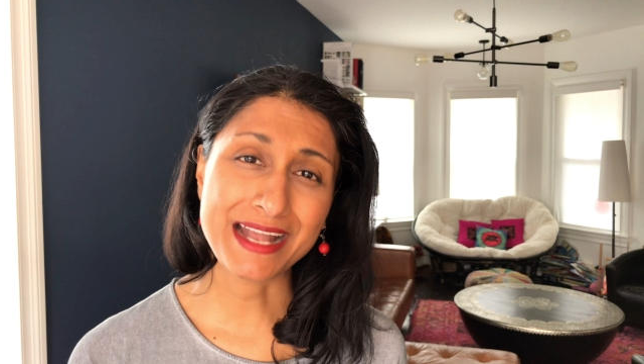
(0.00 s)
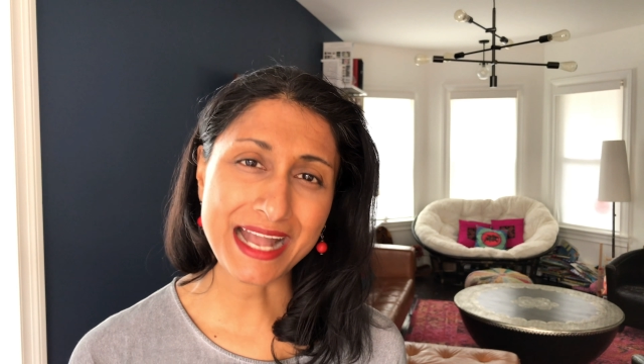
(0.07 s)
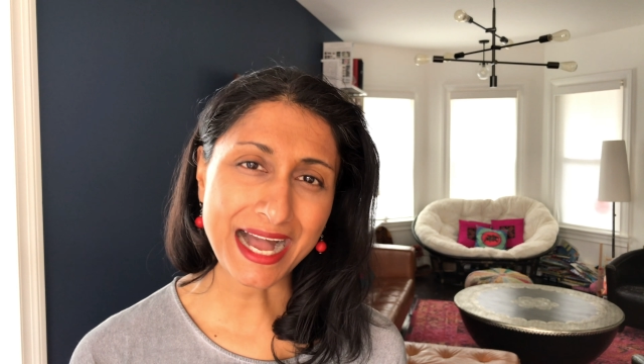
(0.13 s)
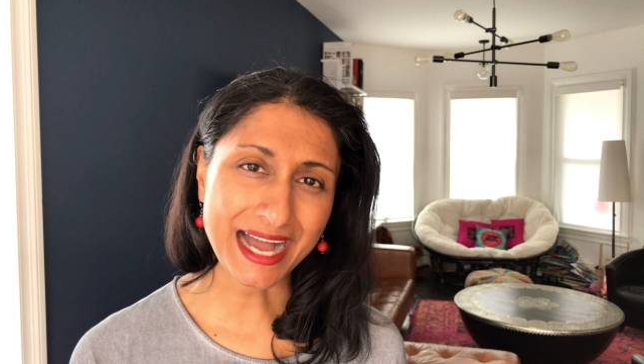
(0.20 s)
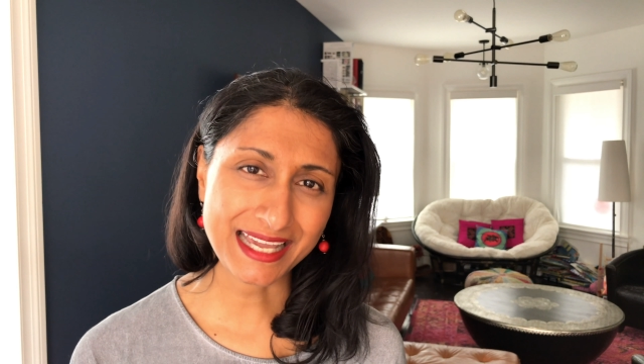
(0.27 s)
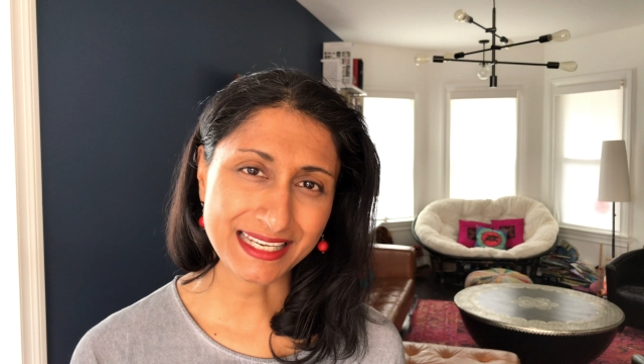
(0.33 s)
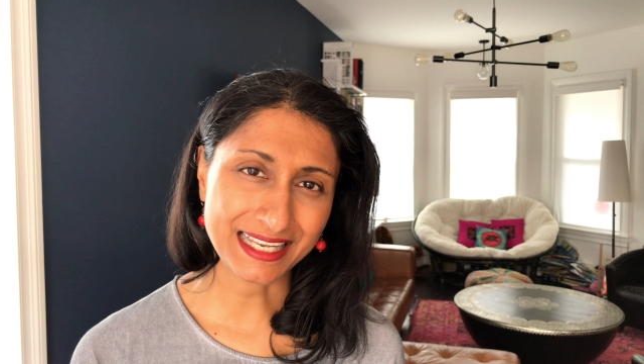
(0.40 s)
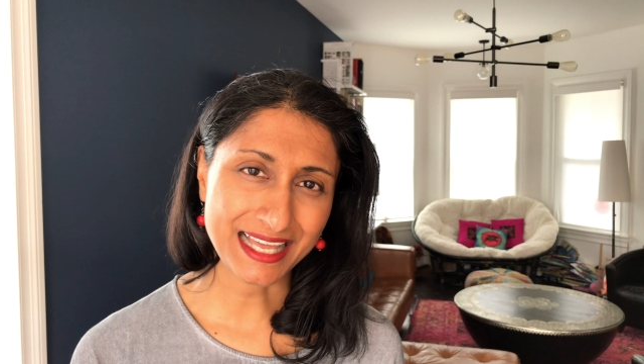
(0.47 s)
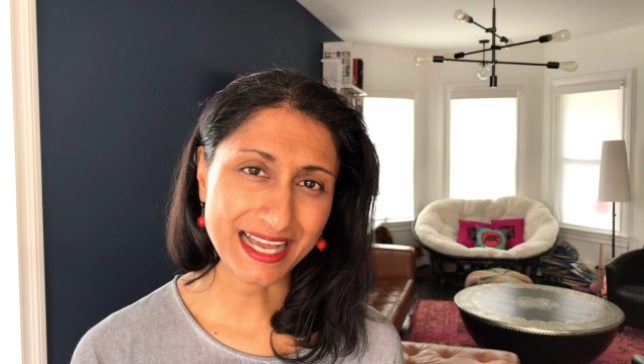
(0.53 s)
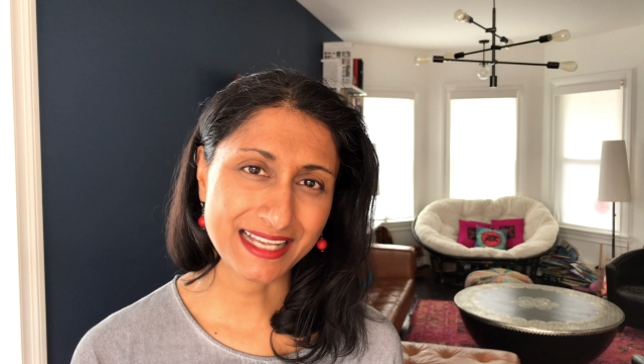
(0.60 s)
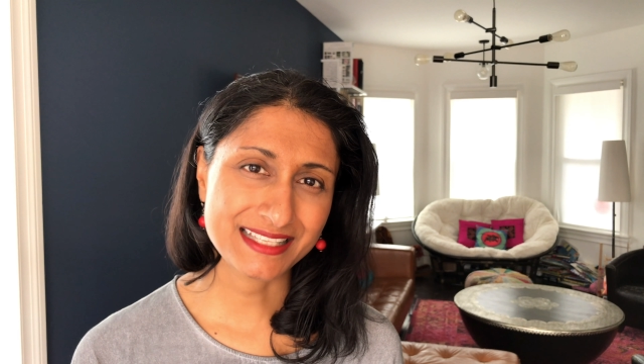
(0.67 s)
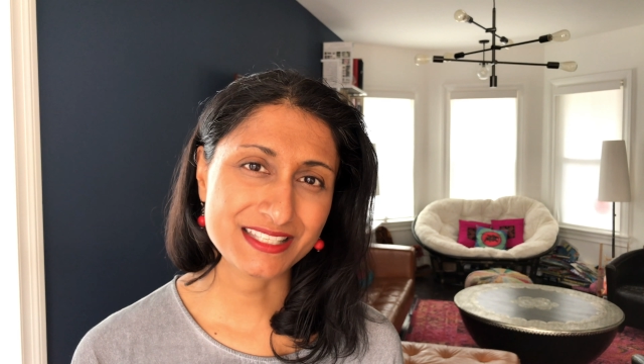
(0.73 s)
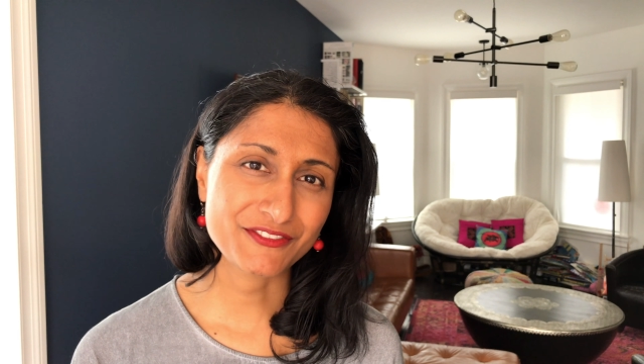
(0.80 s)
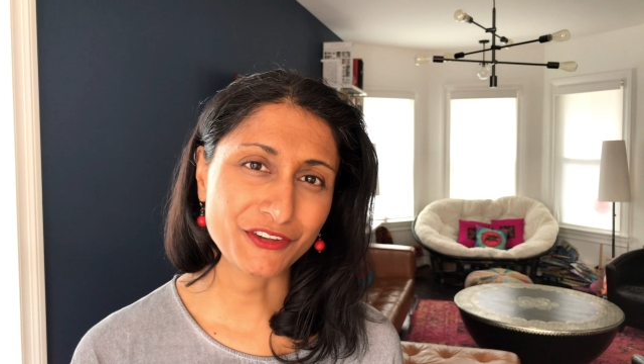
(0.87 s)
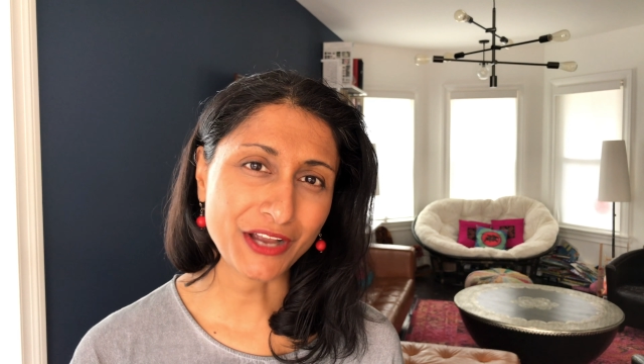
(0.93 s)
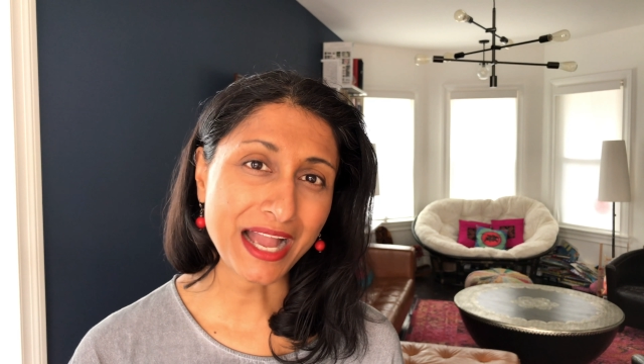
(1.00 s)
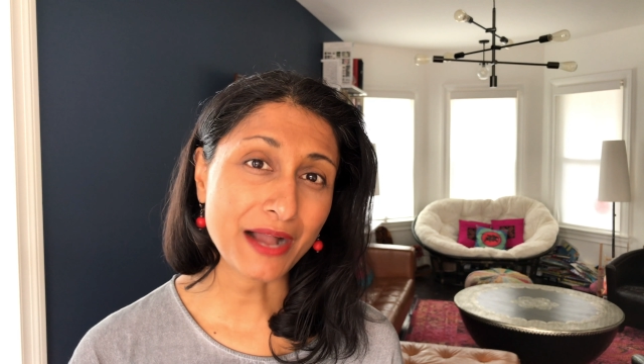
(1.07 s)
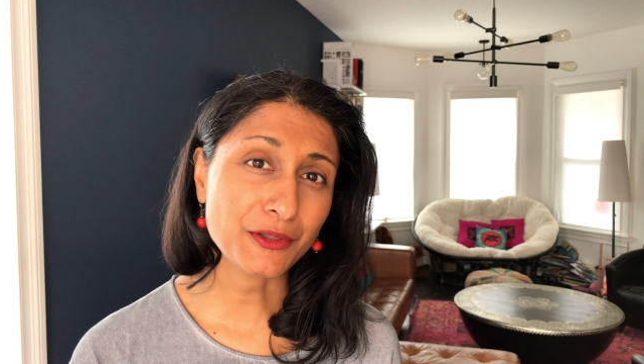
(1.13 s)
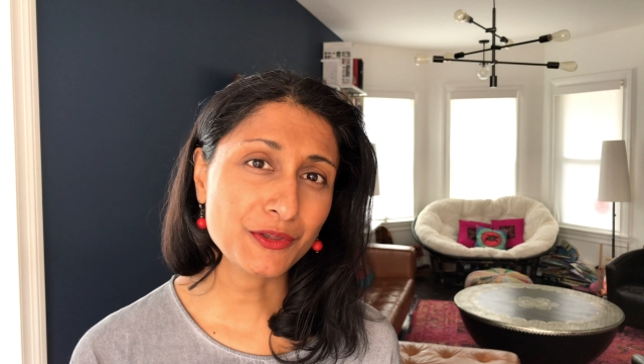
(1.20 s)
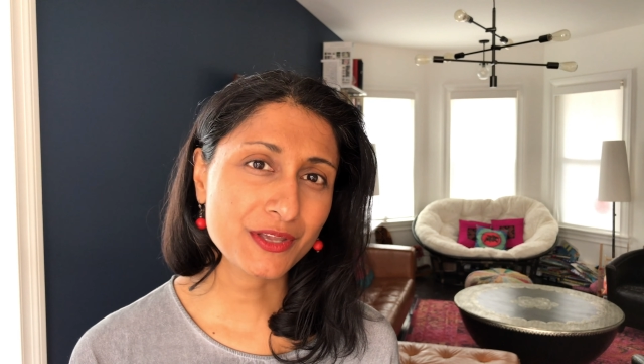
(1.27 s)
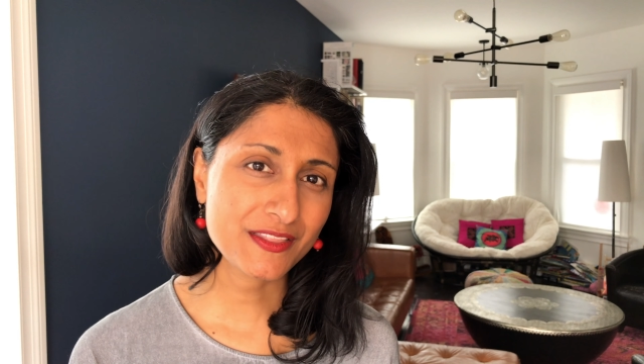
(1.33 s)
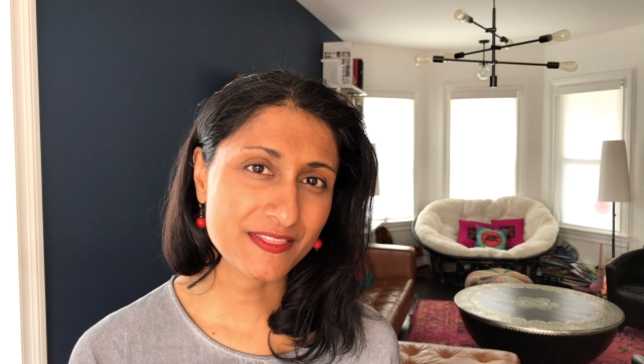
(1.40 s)
guidelines for
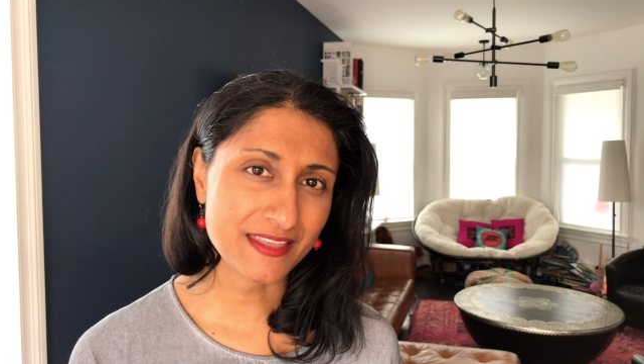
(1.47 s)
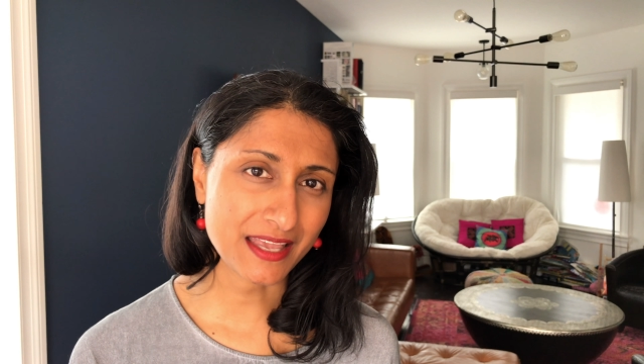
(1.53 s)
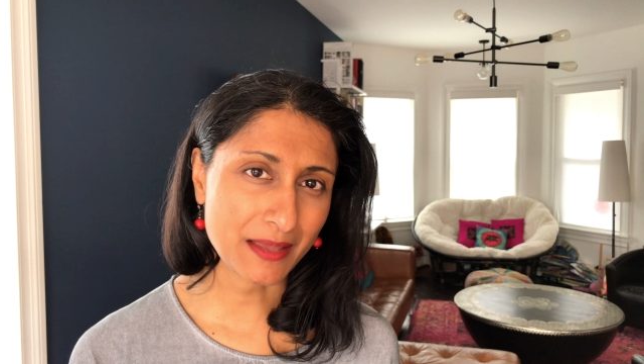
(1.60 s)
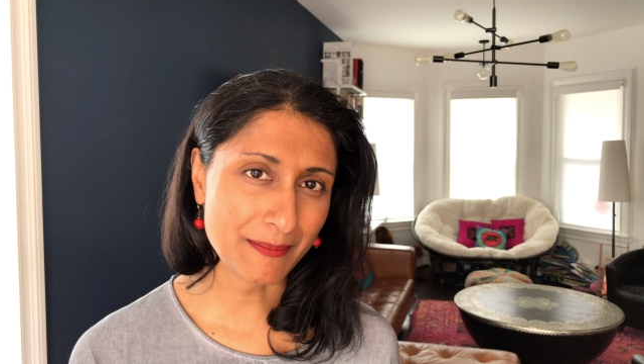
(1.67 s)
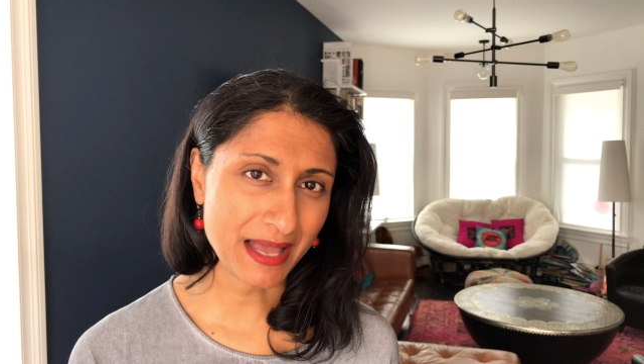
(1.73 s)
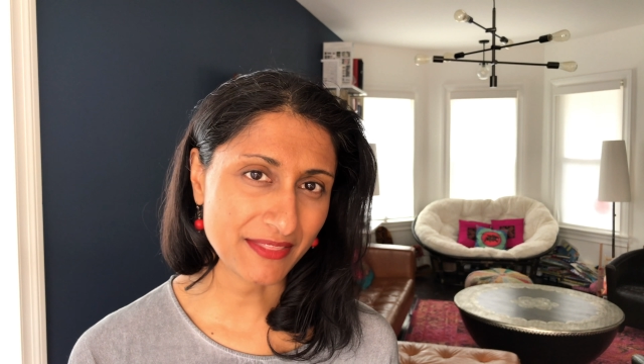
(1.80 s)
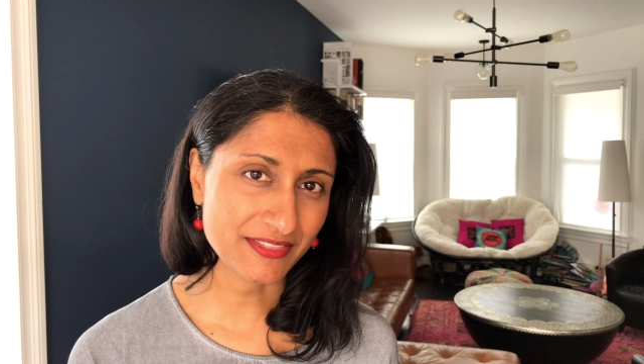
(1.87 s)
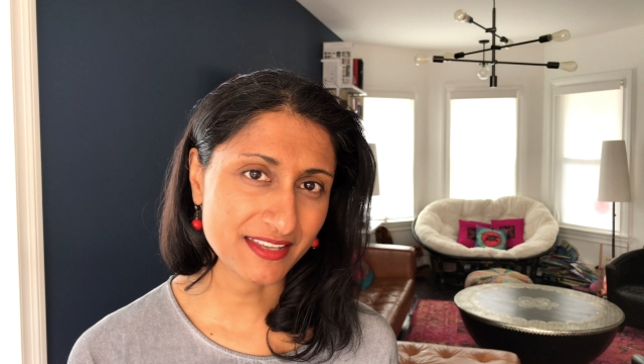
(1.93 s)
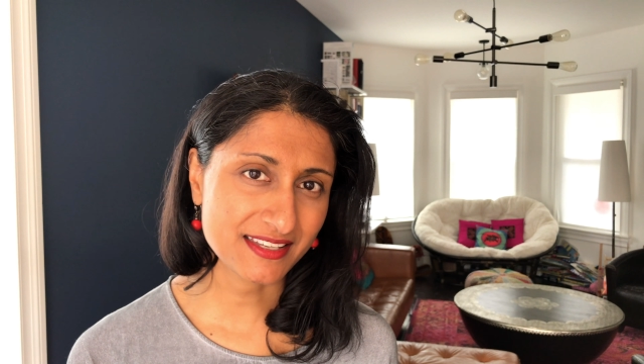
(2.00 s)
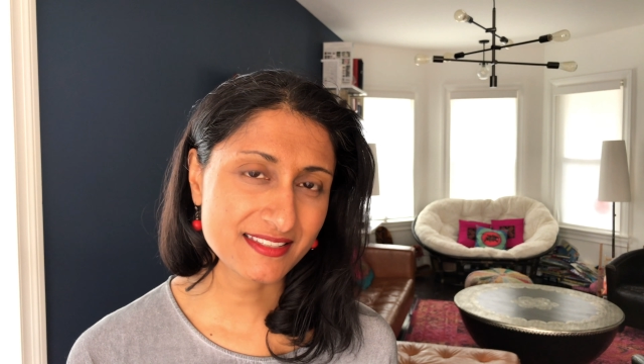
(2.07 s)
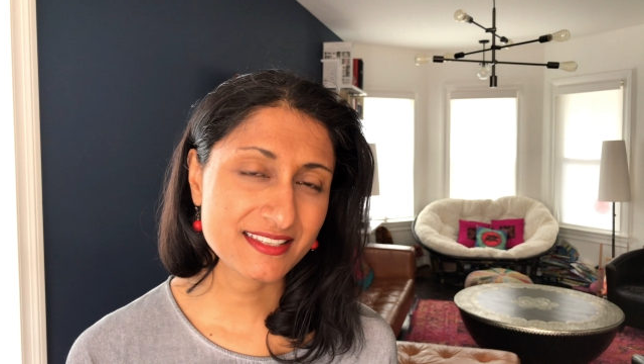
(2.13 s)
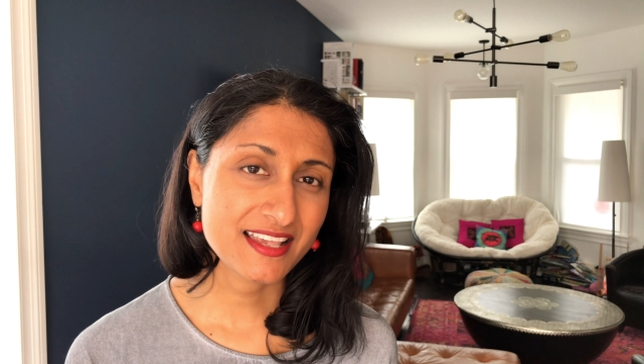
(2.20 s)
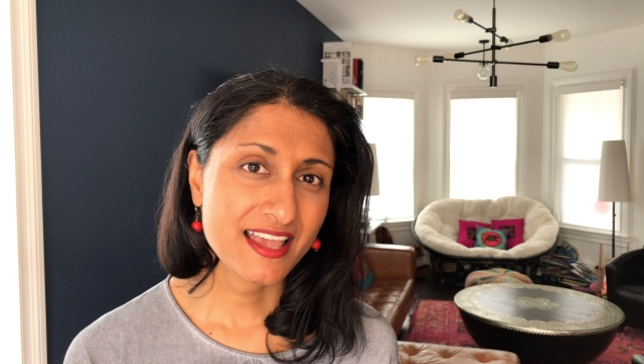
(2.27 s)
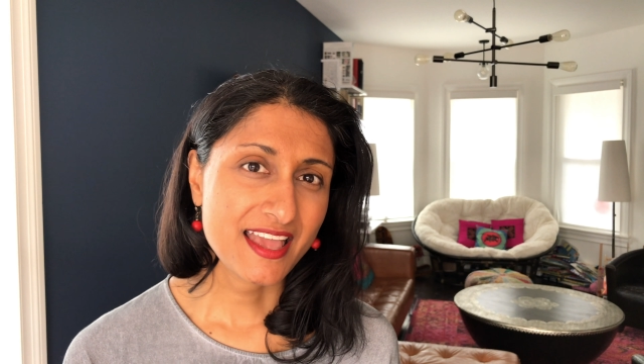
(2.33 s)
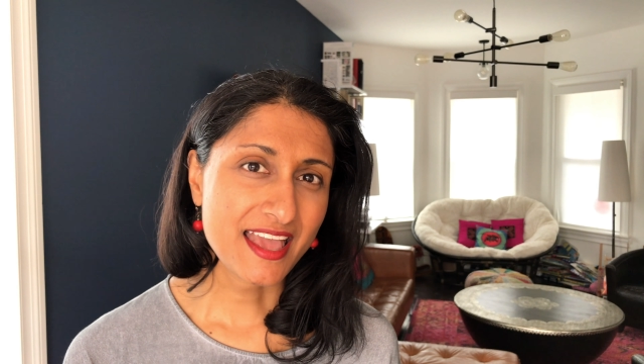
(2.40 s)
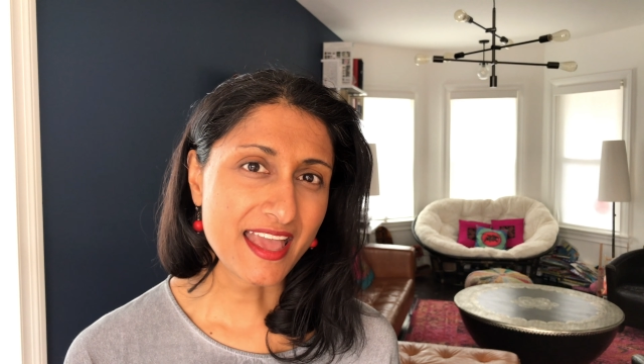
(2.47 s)
how you can think about this